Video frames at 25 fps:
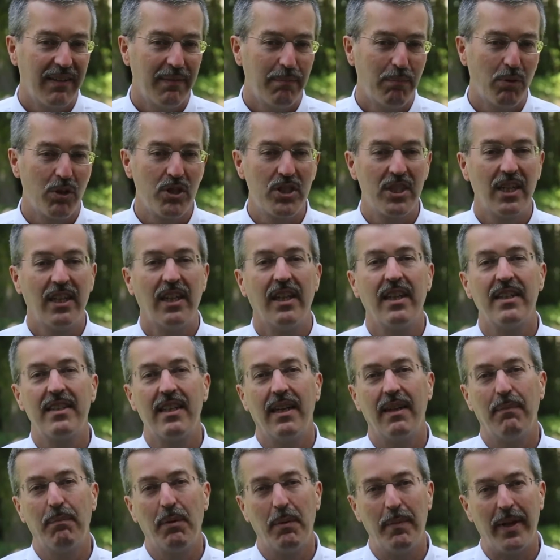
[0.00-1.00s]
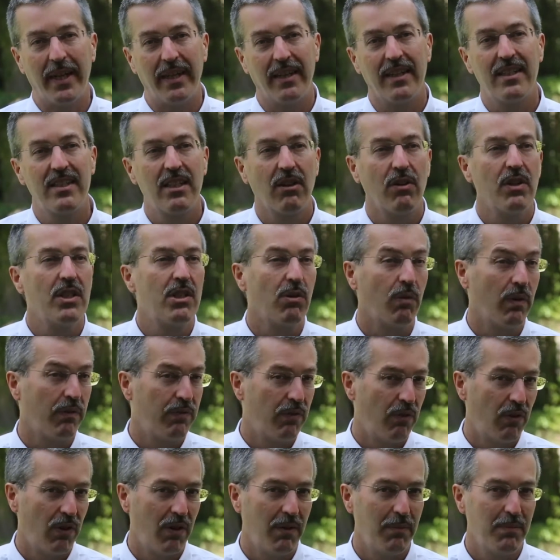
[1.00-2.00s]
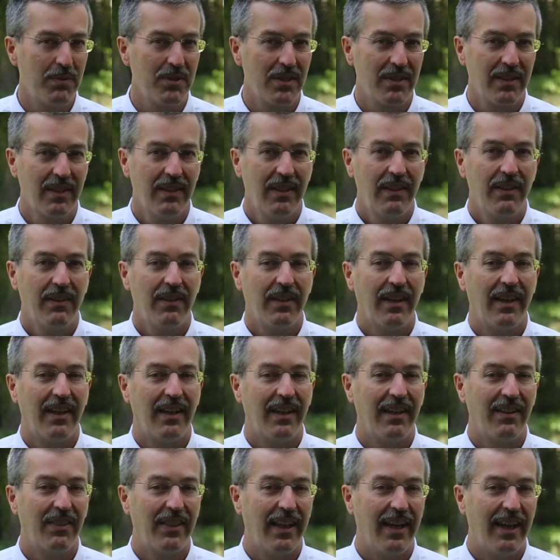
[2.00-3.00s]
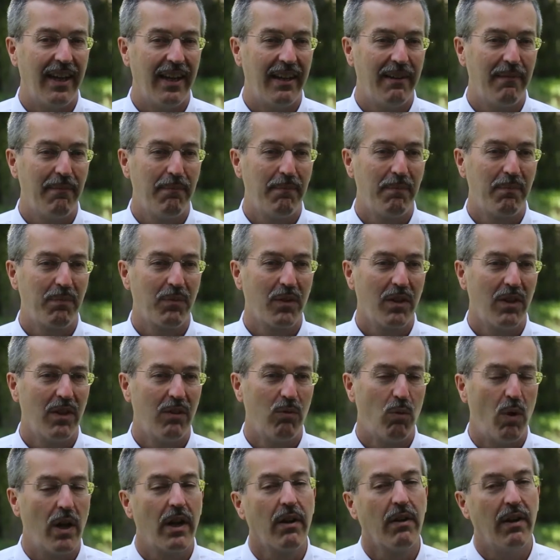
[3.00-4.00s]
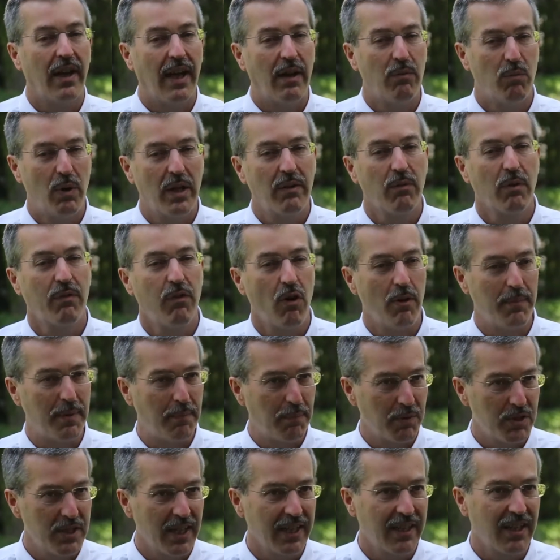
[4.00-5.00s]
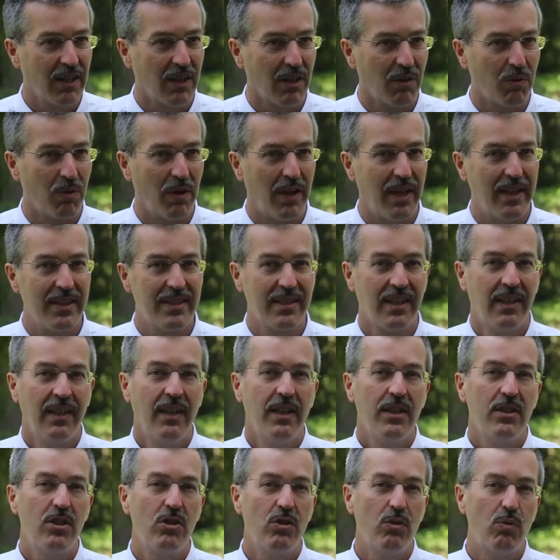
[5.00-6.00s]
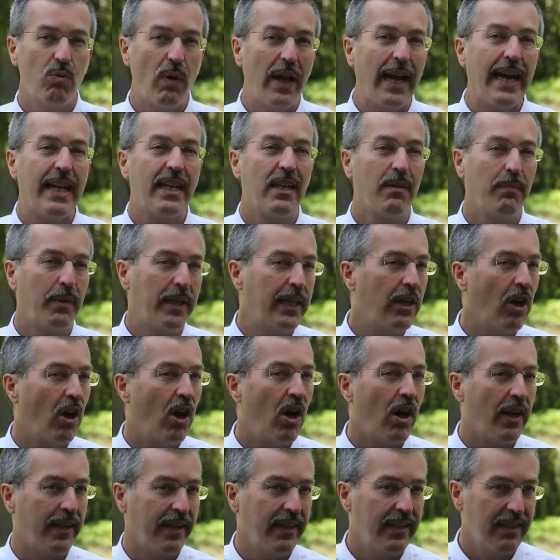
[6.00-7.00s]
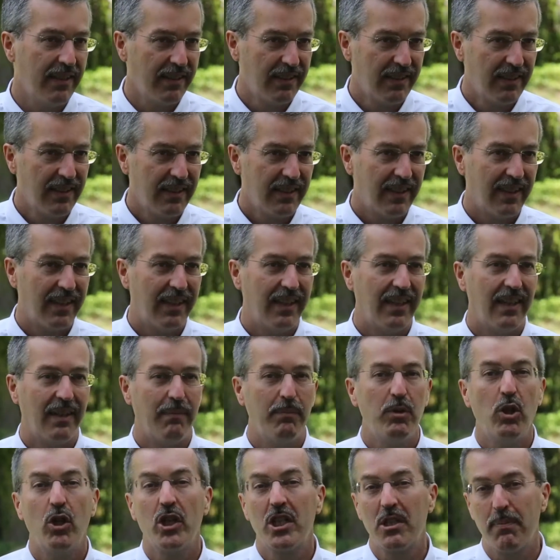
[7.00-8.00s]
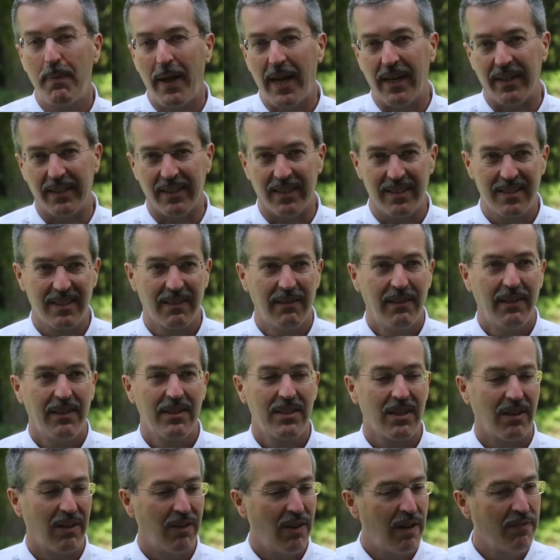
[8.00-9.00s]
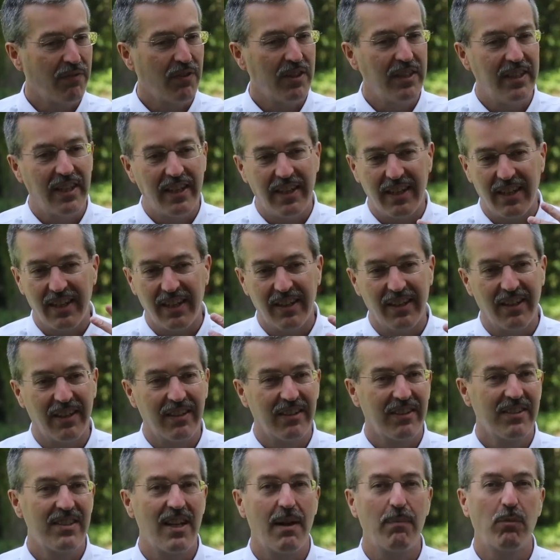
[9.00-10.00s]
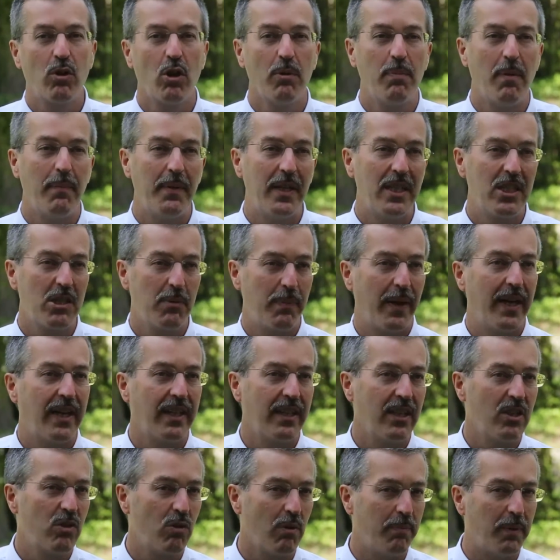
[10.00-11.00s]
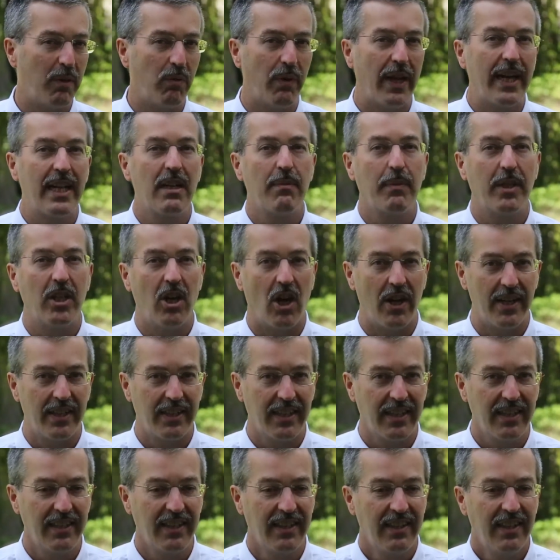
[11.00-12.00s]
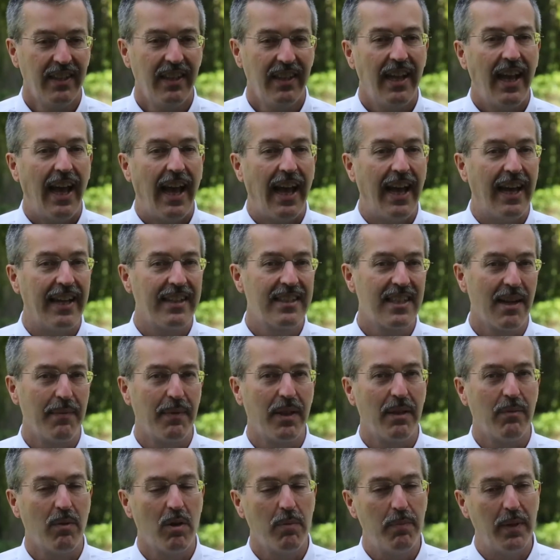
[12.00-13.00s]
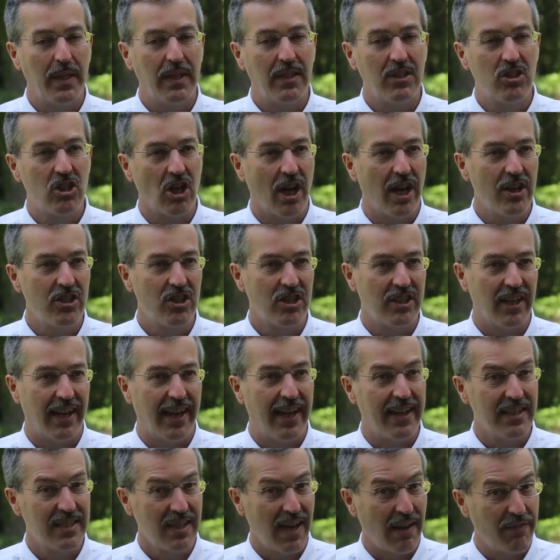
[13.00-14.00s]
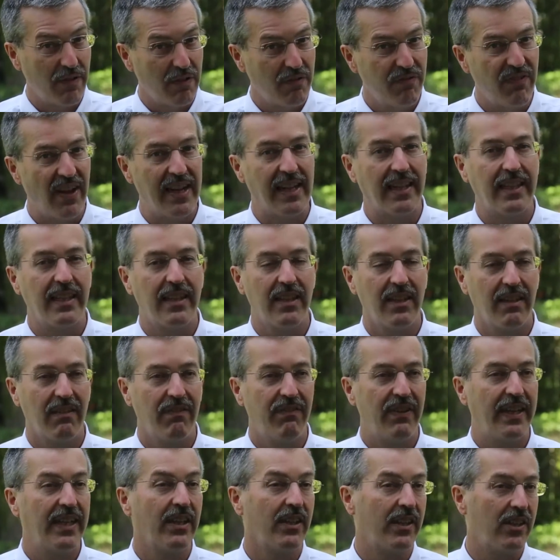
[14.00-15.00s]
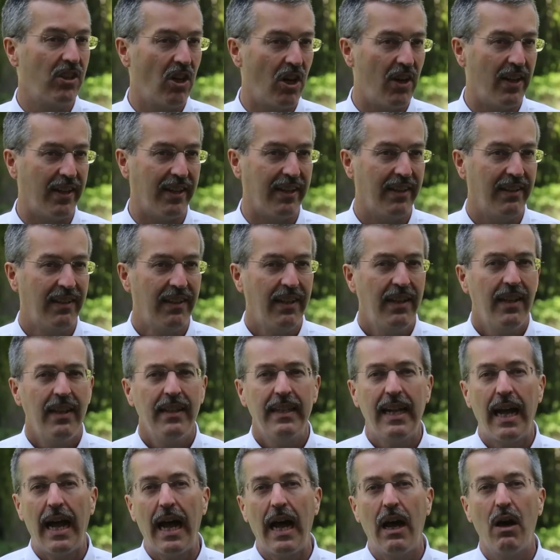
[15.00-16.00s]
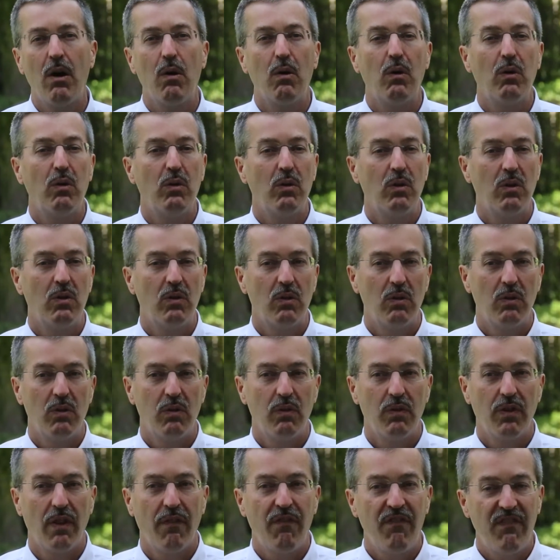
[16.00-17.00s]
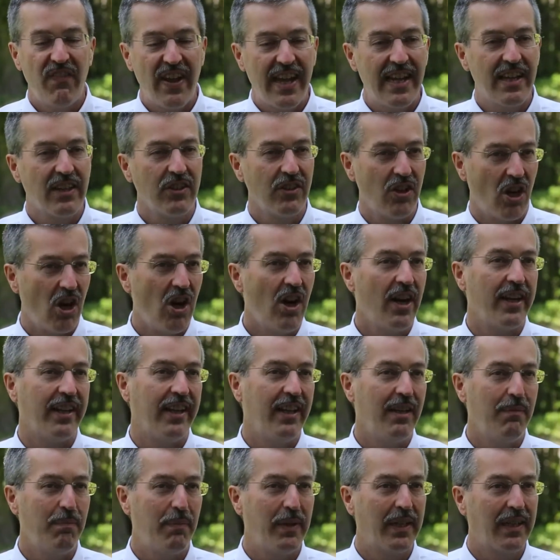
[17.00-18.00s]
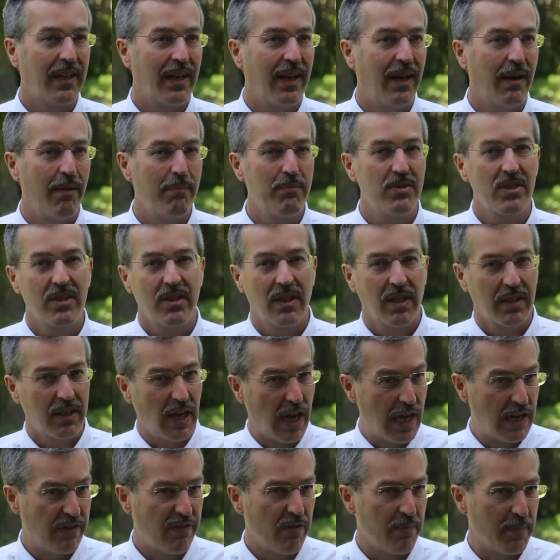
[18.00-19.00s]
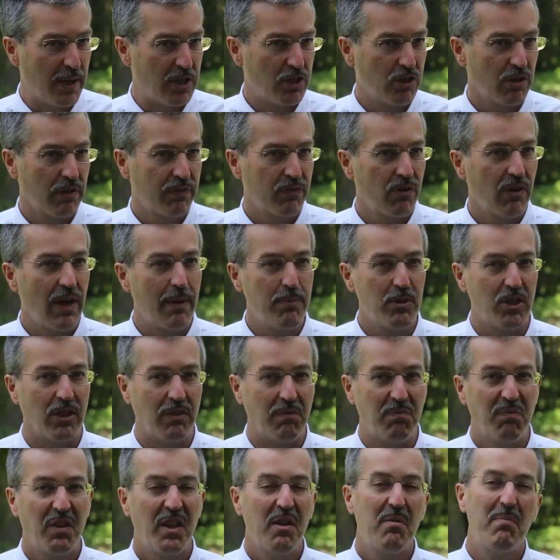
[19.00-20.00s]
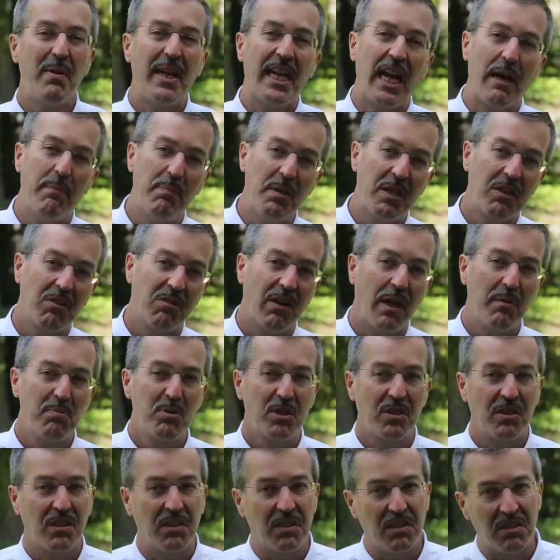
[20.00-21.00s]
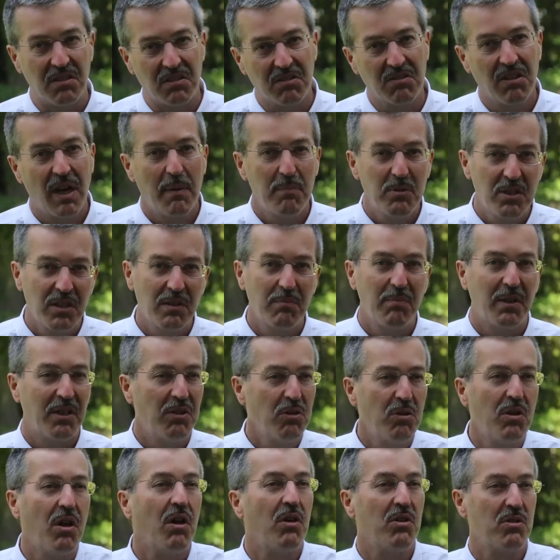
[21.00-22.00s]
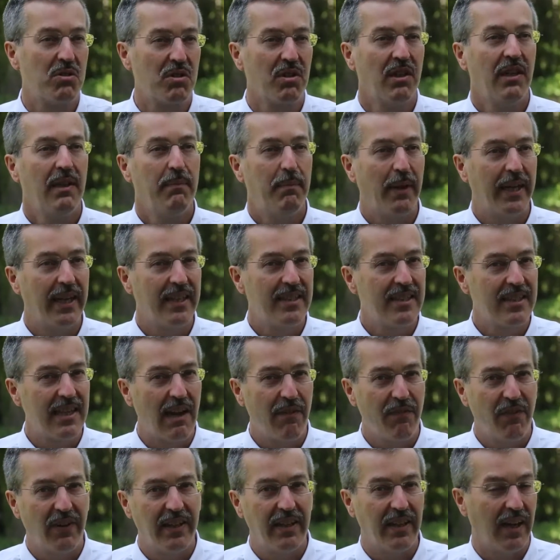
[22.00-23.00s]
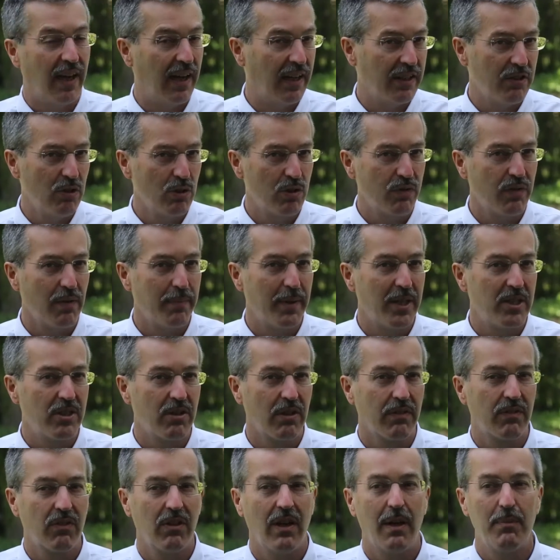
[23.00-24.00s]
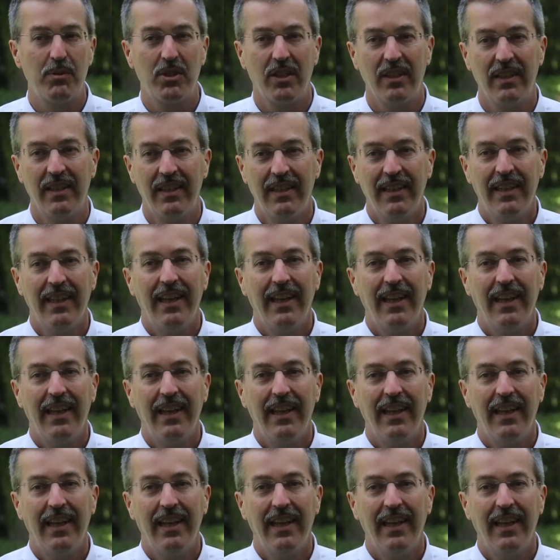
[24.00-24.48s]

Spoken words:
Brazil has implemented a series of reforms that one reform in particular was to randomly audit municipalities. So every year, some group of municipalities would be randomly audited, and some of them will be judged as having failed the audit. Now, the failed audit becomes kind of a measure of corruption. It may not be corruption, but who knows? But it's definitely a useful measure of corruption.